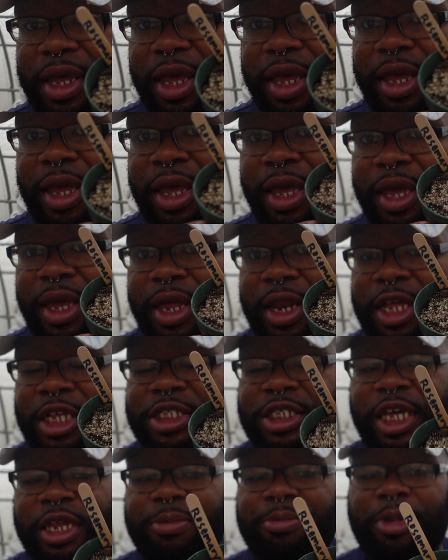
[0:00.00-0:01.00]
and it's
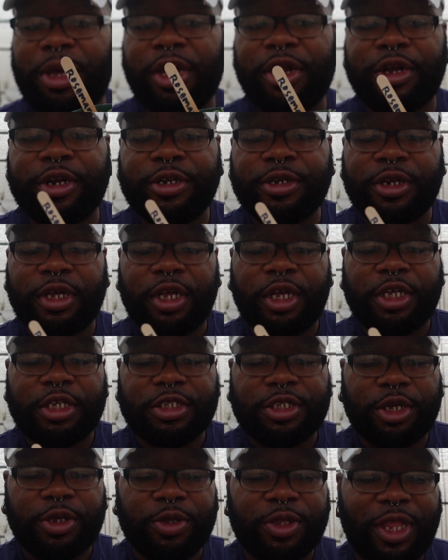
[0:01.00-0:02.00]
getting bigger.
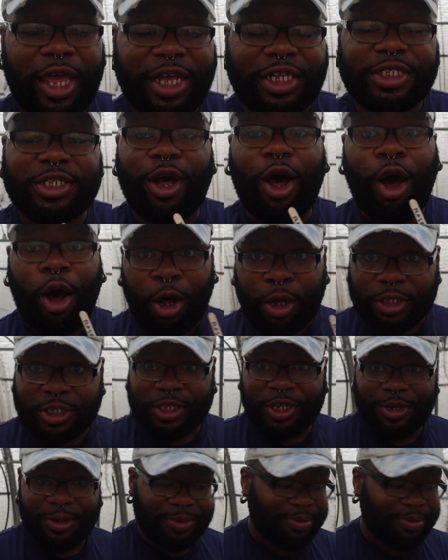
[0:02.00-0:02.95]
So that's awesome.